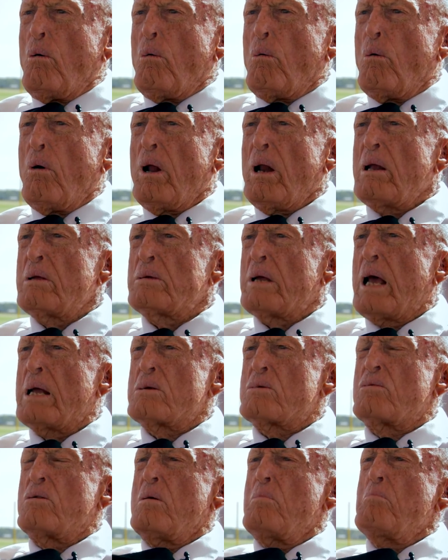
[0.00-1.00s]
what is that
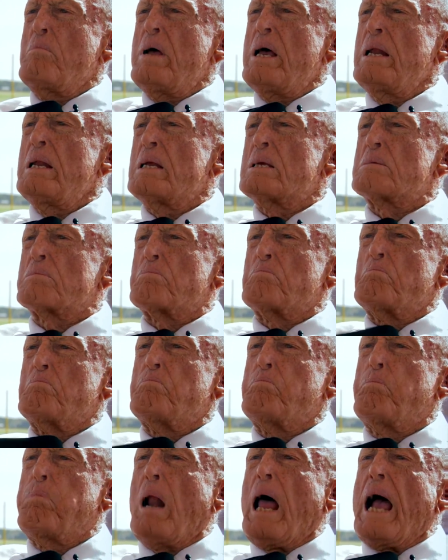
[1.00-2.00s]
tremendous
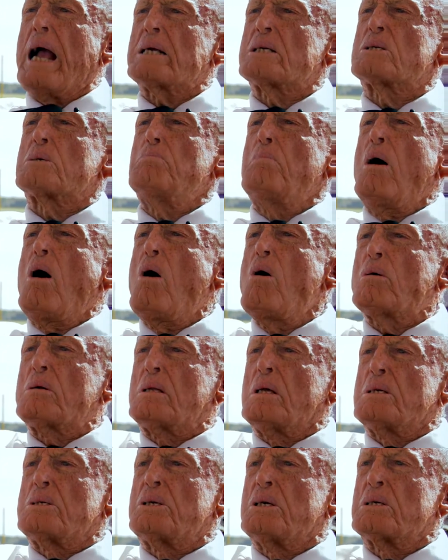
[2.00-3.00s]
black smoke
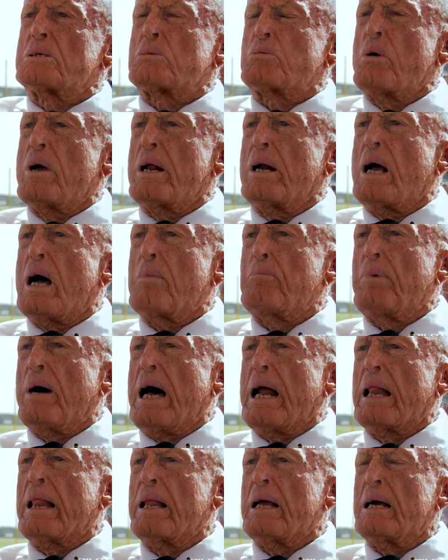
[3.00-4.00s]
that just went up
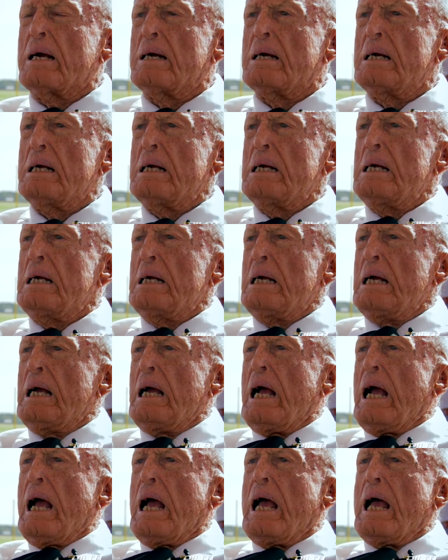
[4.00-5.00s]
out of there?
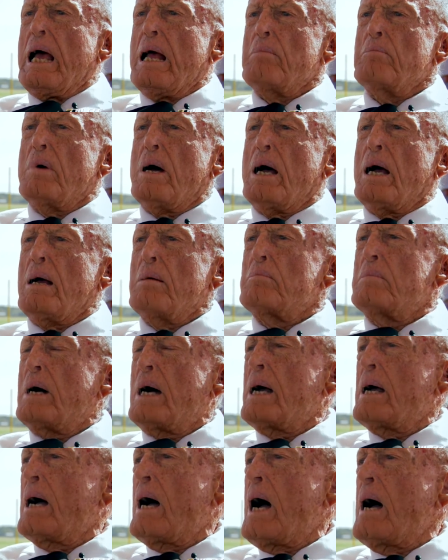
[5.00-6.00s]
And my
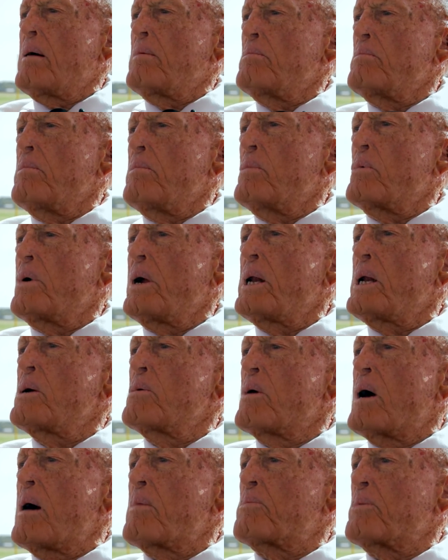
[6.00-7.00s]
radio
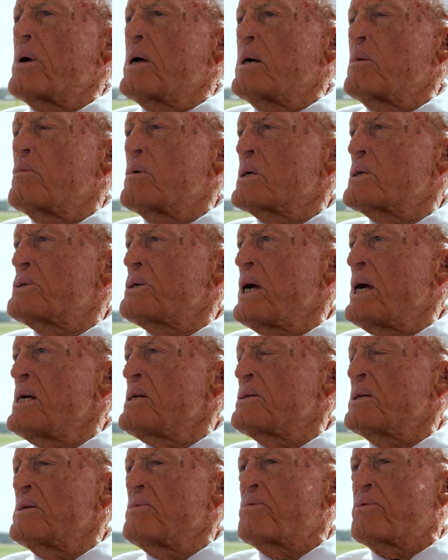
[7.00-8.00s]
operator was
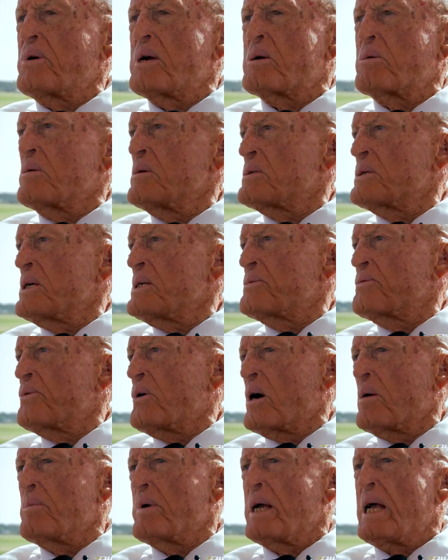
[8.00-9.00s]
changing frequencies
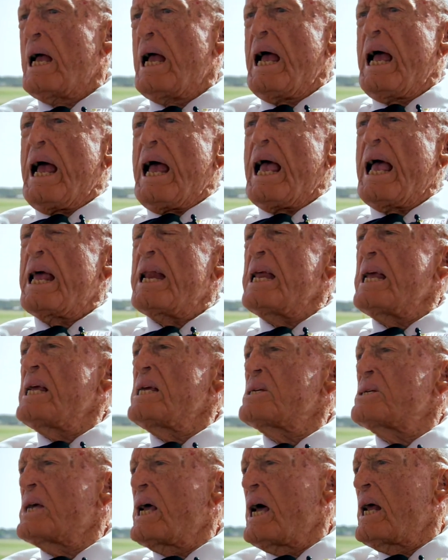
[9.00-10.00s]
for me, and he
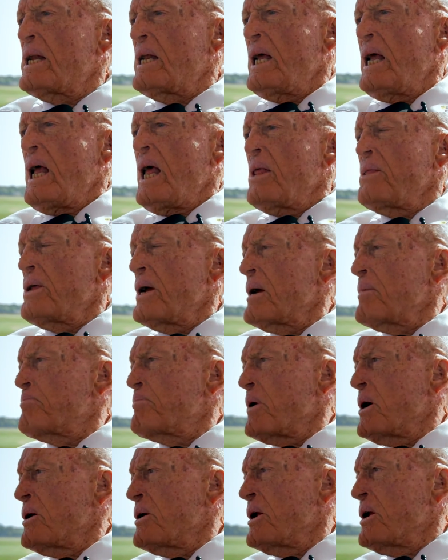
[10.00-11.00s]
said, they're
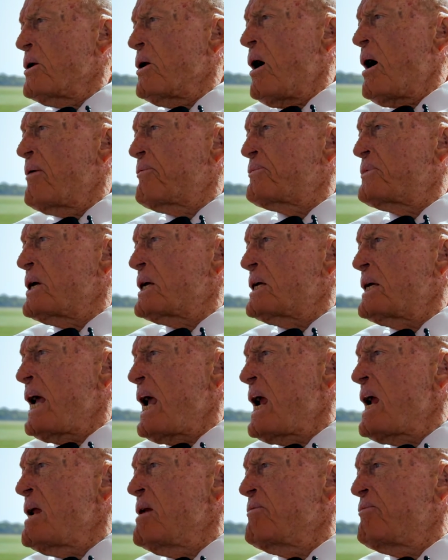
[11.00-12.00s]
burning off the
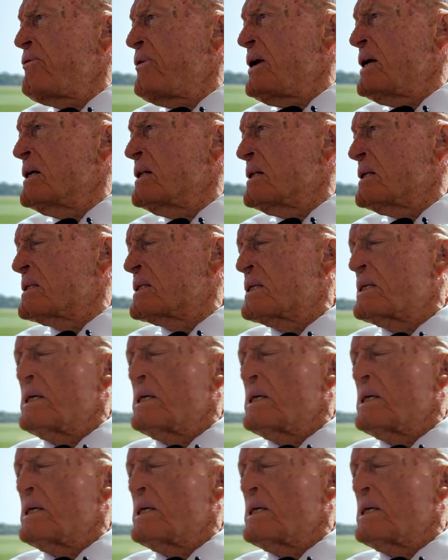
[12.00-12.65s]
cane fields.